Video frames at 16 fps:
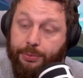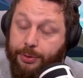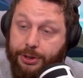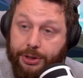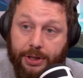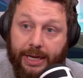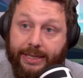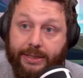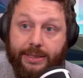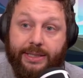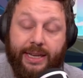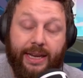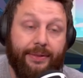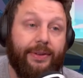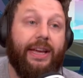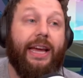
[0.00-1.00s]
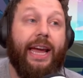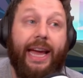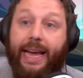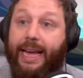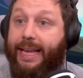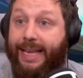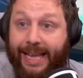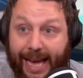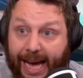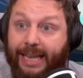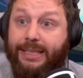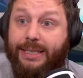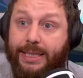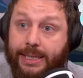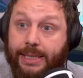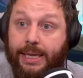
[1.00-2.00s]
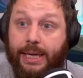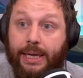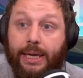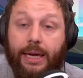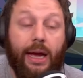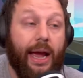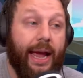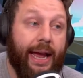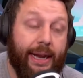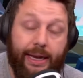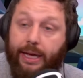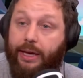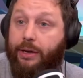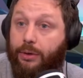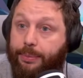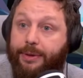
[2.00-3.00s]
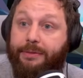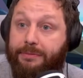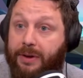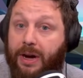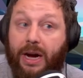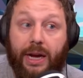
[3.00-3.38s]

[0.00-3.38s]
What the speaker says: Would you like to save it? Hit yes, and it'll be fine.